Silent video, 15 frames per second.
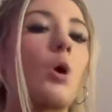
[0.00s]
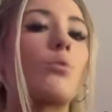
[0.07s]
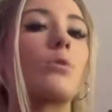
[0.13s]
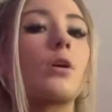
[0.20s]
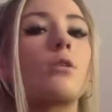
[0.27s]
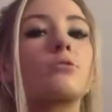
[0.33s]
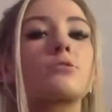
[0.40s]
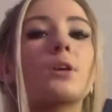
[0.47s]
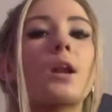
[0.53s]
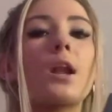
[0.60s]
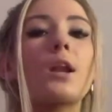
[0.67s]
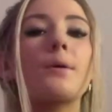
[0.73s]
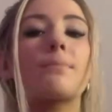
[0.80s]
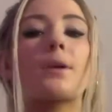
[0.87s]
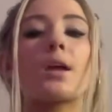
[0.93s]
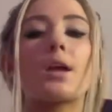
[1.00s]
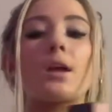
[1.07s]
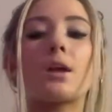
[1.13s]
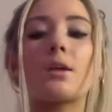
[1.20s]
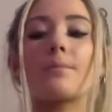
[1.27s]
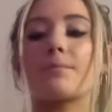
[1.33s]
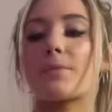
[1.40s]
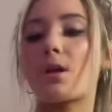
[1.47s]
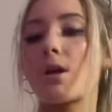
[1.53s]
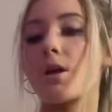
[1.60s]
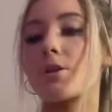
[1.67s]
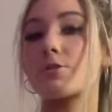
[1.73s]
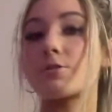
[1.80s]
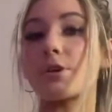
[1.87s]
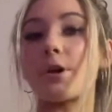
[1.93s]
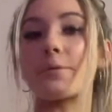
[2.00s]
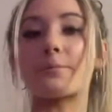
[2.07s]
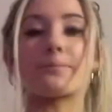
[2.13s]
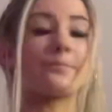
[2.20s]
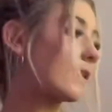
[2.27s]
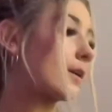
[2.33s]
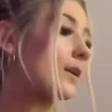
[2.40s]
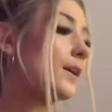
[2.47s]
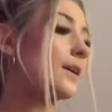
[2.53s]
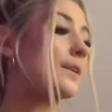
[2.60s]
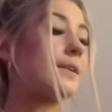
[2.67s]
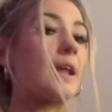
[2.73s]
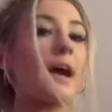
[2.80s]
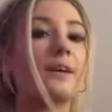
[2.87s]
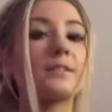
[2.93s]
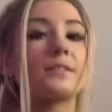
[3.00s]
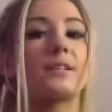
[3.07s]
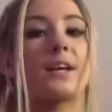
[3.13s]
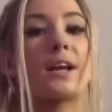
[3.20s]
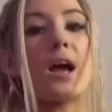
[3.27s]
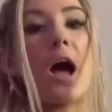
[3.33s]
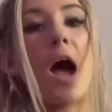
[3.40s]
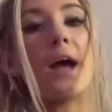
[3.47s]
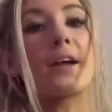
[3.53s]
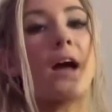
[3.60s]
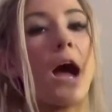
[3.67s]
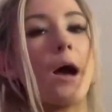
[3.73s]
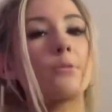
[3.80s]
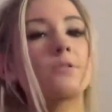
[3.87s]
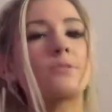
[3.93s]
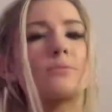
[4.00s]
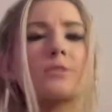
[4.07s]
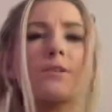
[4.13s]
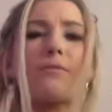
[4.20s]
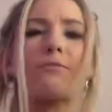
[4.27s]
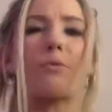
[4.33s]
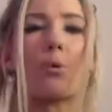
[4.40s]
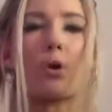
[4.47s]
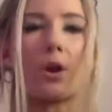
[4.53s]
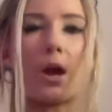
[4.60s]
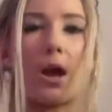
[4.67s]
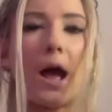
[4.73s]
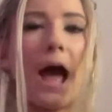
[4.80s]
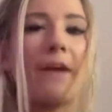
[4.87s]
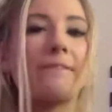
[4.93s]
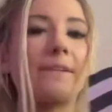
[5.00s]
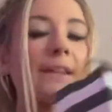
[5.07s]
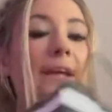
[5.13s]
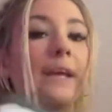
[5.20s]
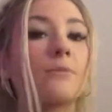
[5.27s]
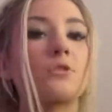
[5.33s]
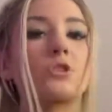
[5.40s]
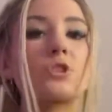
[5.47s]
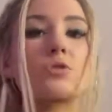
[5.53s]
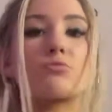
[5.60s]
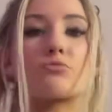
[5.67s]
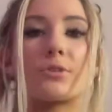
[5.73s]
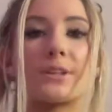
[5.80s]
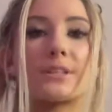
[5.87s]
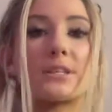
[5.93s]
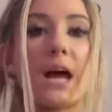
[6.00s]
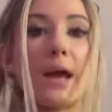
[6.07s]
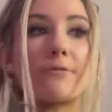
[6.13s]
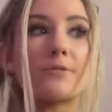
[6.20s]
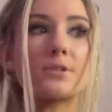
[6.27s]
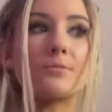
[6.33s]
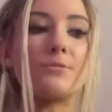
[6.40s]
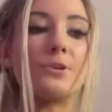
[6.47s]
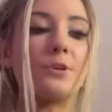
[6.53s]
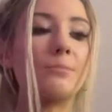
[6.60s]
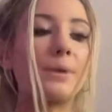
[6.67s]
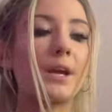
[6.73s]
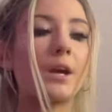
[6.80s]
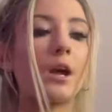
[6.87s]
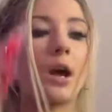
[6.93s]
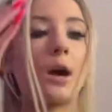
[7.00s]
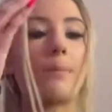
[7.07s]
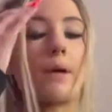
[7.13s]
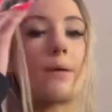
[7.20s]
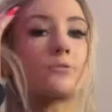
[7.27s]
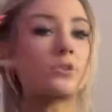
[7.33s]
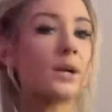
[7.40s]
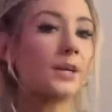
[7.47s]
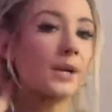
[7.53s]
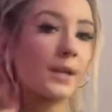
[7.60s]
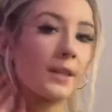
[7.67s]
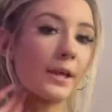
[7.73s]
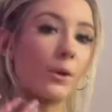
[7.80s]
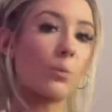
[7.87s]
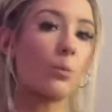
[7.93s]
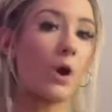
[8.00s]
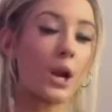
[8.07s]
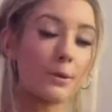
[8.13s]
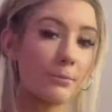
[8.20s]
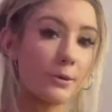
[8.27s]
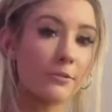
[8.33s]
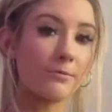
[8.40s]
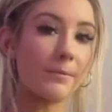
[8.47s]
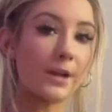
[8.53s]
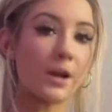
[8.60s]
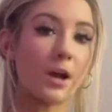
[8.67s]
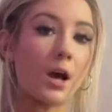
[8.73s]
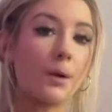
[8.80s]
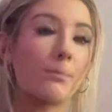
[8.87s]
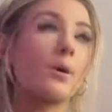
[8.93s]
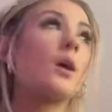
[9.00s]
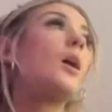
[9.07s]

we're going for a lip kit. So, next thing I got was some Sephora. I feel like it was just really time for some new makeup. I'm trying to get, like, waterproof makeup